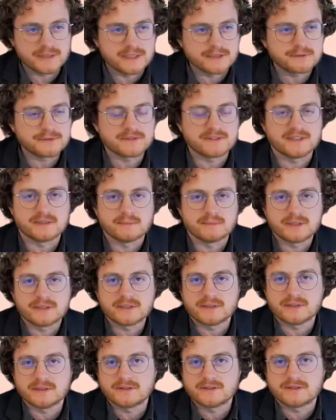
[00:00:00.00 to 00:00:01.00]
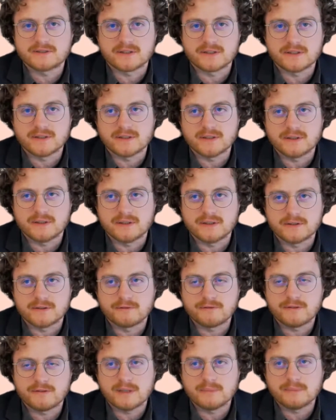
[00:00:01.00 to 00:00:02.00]
interesting because the
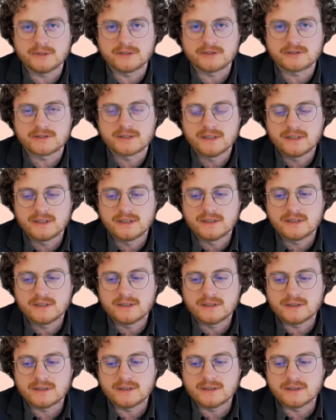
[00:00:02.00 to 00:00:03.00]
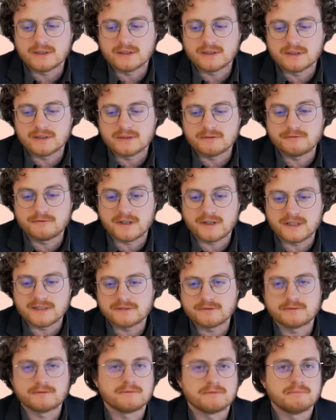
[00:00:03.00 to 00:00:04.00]
Flemish
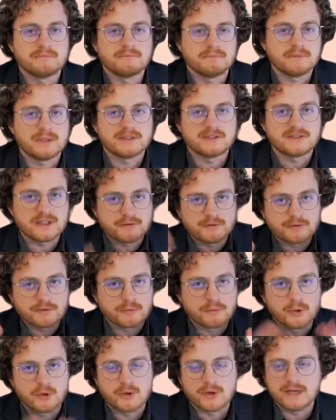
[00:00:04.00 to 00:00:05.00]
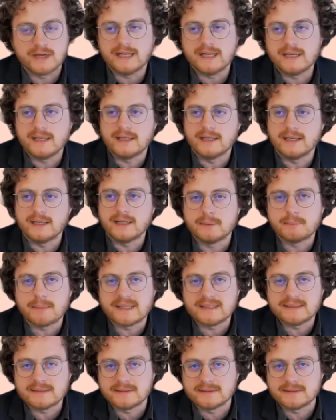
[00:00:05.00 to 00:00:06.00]
fight, let's say, for more
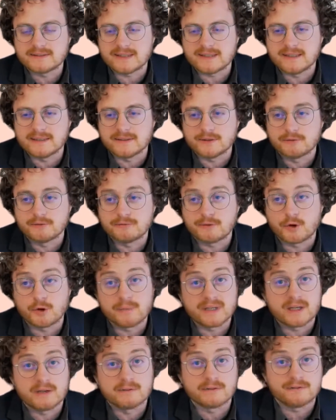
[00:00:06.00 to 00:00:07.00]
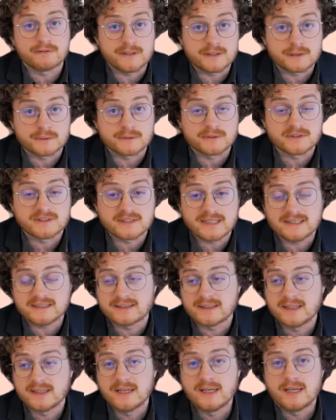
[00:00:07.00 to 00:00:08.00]
independence and the forming of the federal state
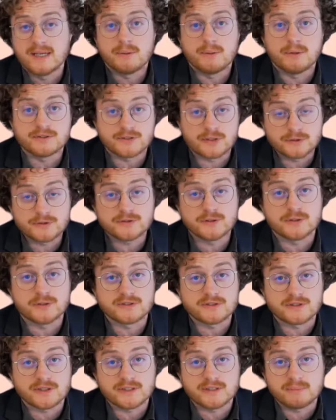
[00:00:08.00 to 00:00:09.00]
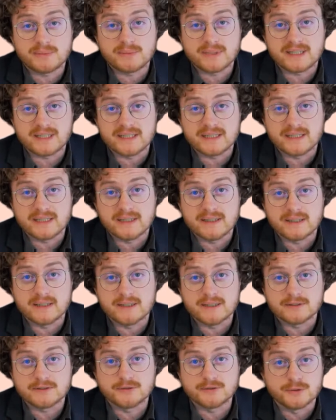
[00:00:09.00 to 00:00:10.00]
was also started
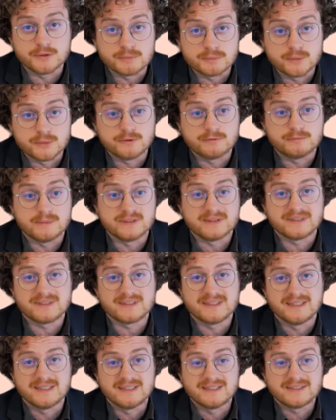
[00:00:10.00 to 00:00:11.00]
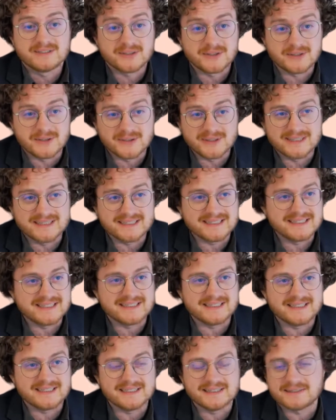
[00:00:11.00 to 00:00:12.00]
by student movement. So
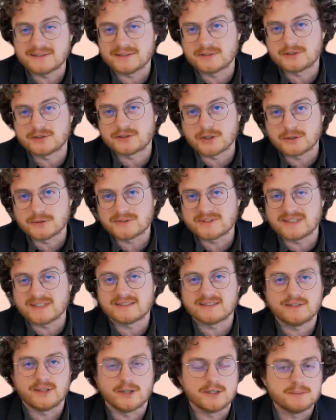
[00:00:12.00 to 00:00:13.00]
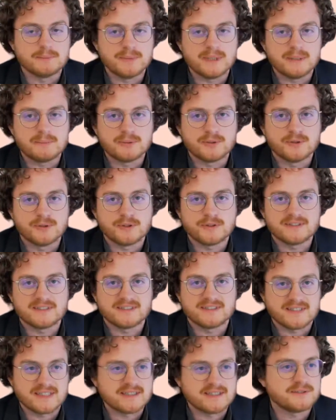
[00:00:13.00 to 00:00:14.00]
it shows that young people who are
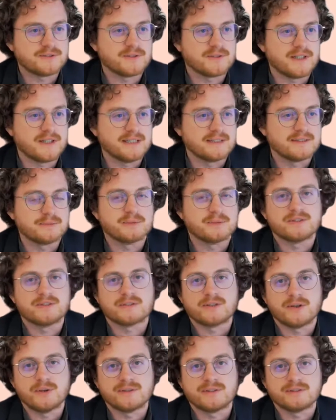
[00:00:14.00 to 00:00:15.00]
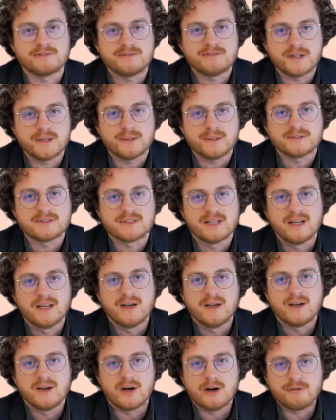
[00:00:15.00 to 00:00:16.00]
dissatisfied with the current affairs
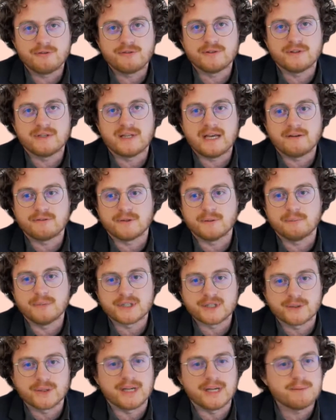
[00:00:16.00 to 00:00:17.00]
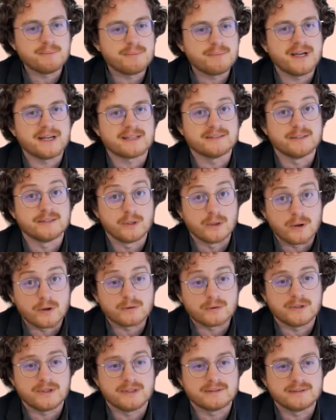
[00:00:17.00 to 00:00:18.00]
often have a bigger impact in the
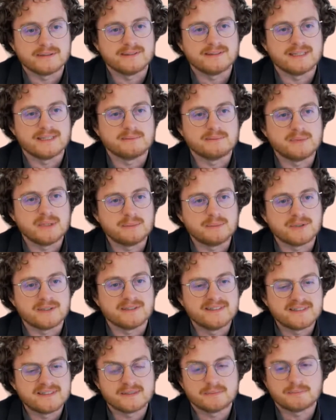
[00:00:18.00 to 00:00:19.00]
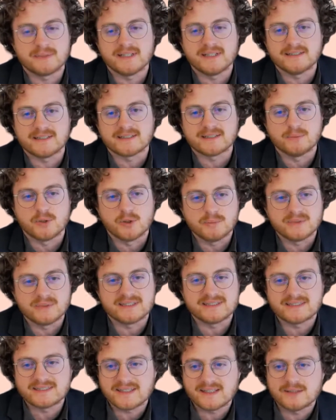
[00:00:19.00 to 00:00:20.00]
long run than people anticipate at the moment
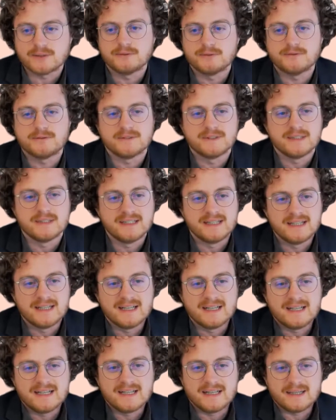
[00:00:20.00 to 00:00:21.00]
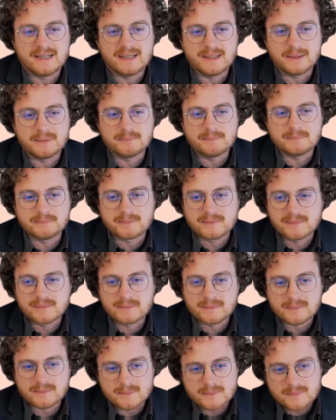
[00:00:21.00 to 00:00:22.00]
itself. Yeah,
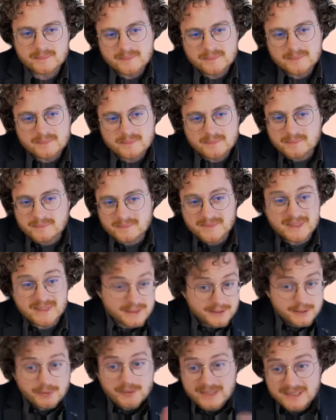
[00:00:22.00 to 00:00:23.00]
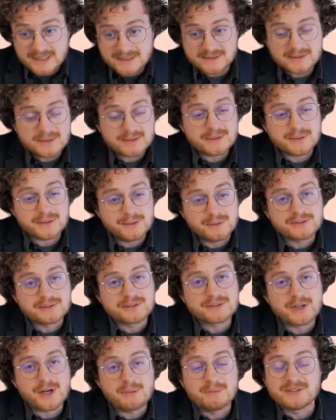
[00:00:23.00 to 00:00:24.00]
go ahead. No, you want to
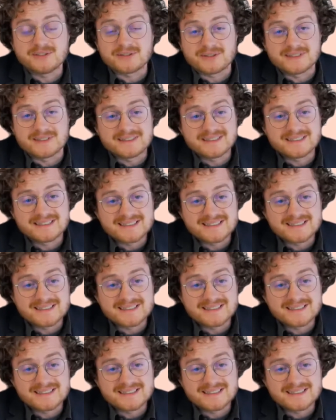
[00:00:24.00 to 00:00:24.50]
comment on it?